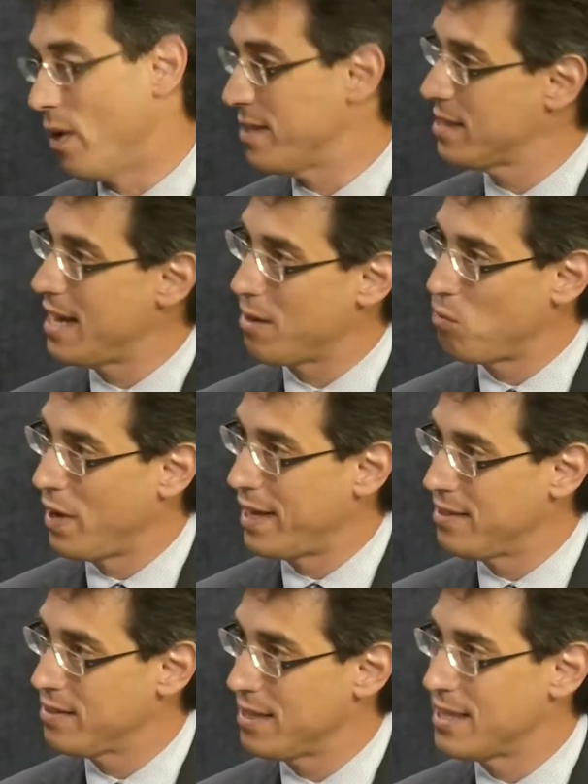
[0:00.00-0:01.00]
side
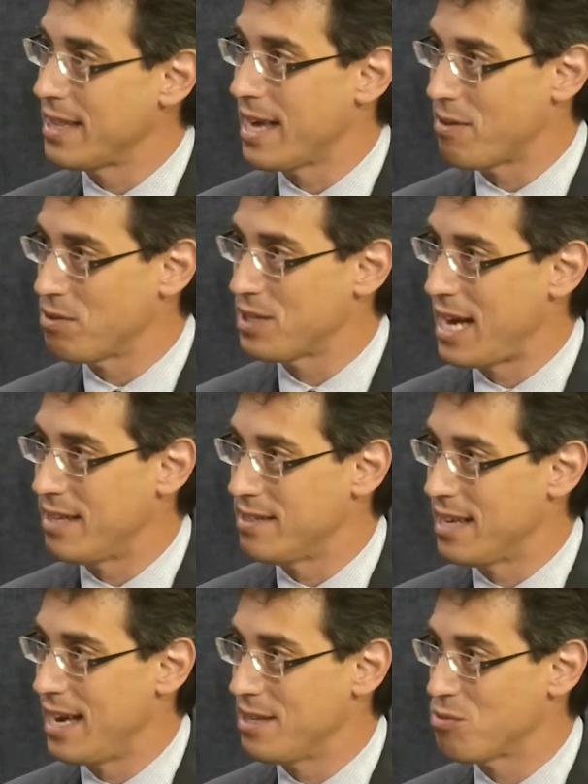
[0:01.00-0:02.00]
wins, and then the other side
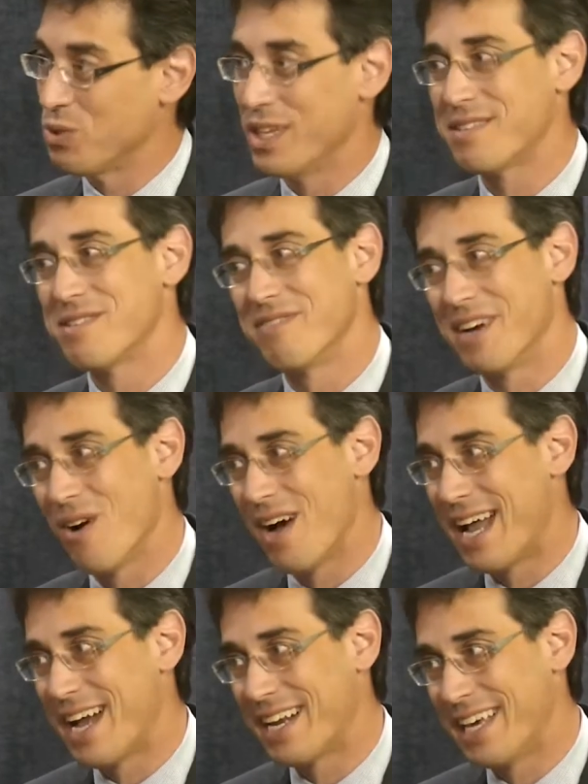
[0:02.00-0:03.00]
says, well, let's figure out
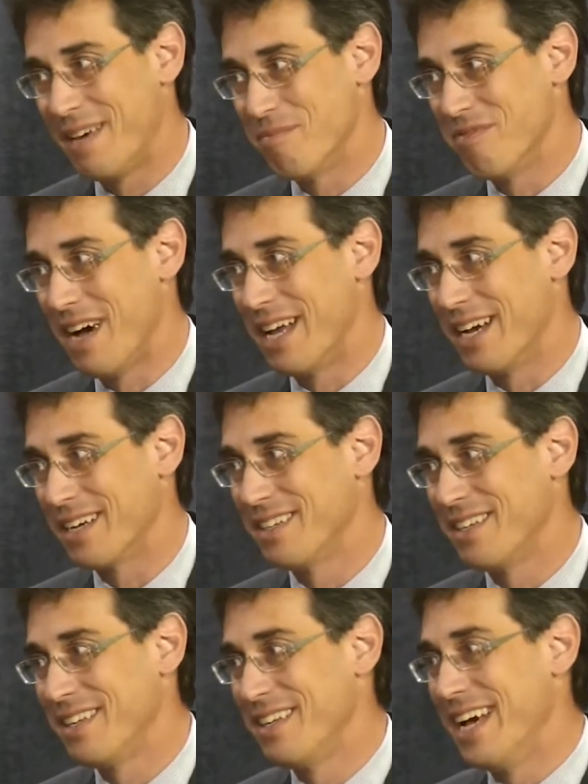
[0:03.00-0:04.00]
how to keep fighting.
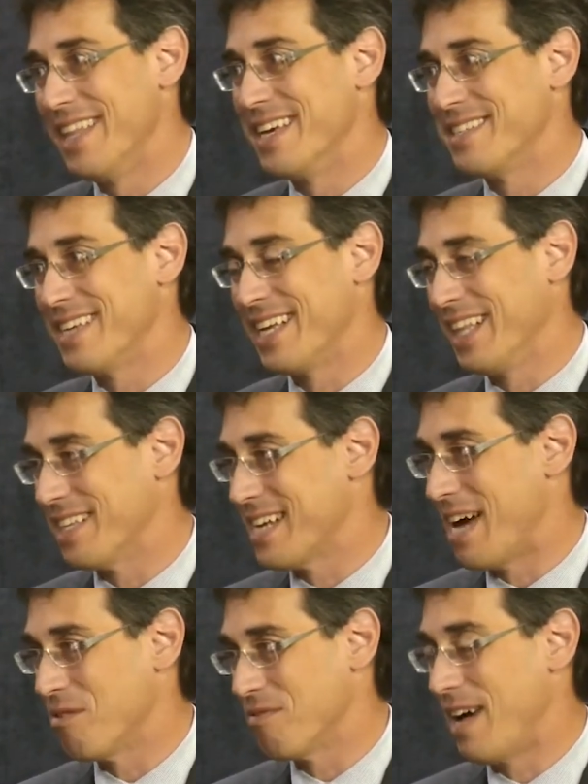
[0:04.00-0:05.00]
And they say, let's
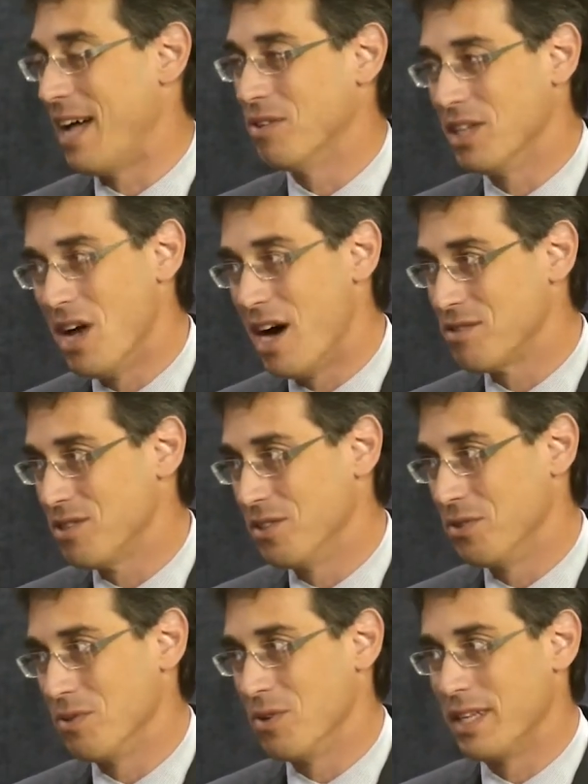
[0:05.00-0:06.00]
either file a
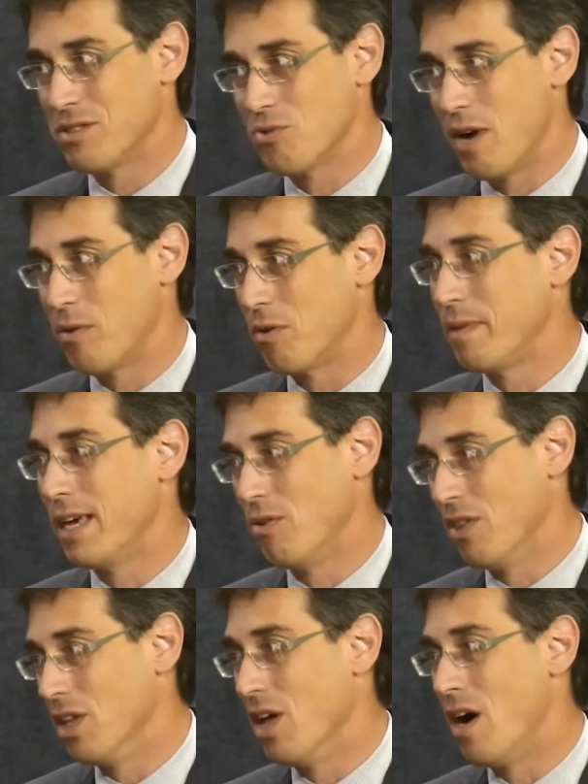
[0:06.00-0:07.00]
lawsuit or let's try to repeal
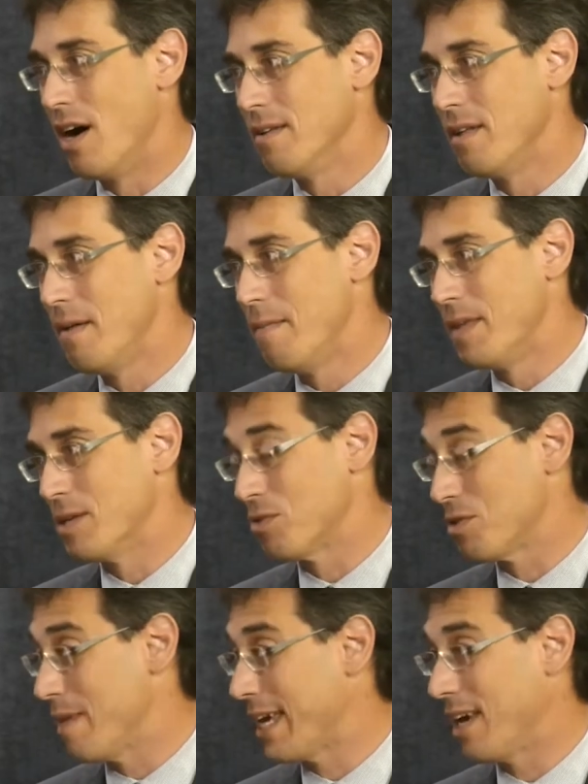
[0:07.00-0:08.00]
the law. It's
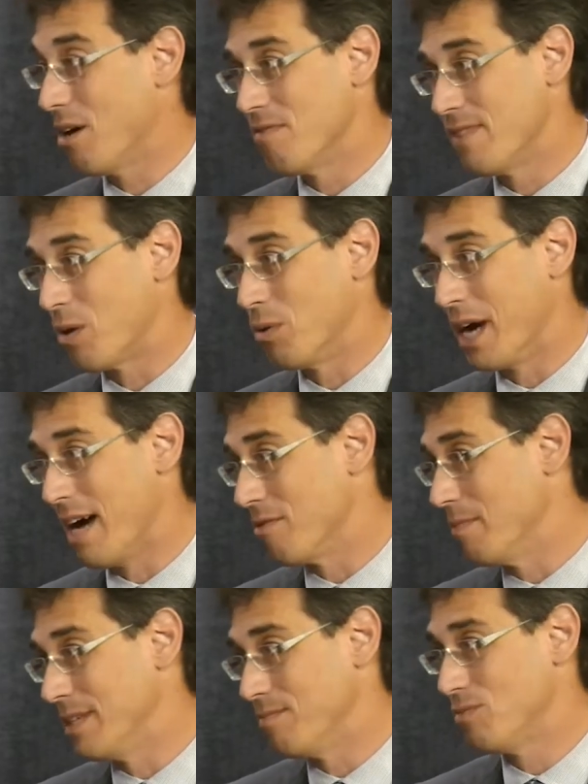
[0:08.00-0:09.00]
what's making our federal
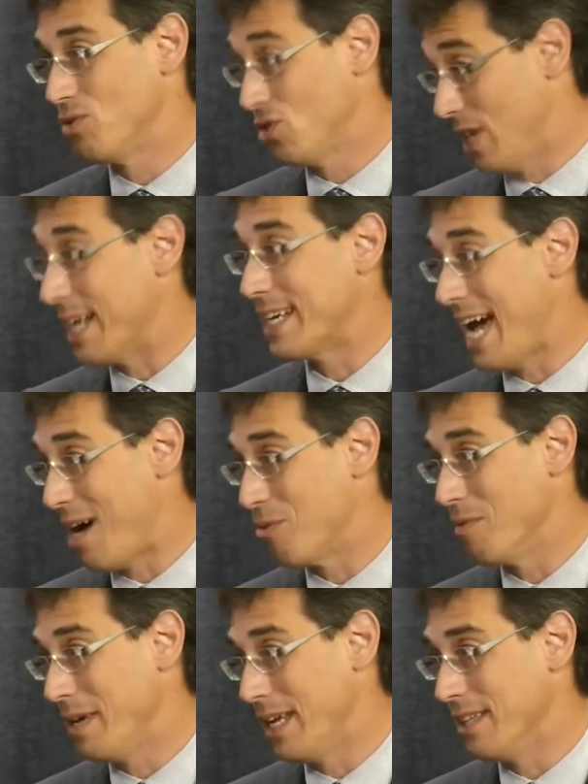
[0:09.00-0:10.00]
government shut down
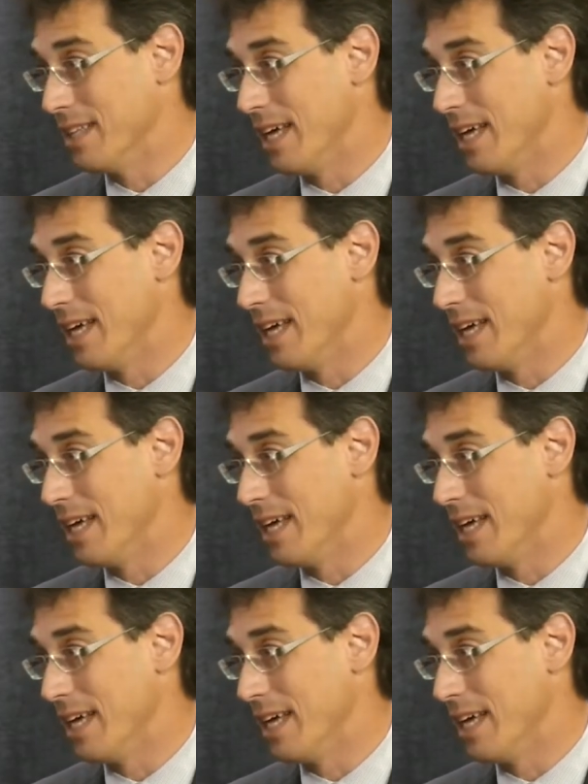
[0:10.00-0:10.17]
repeatedly.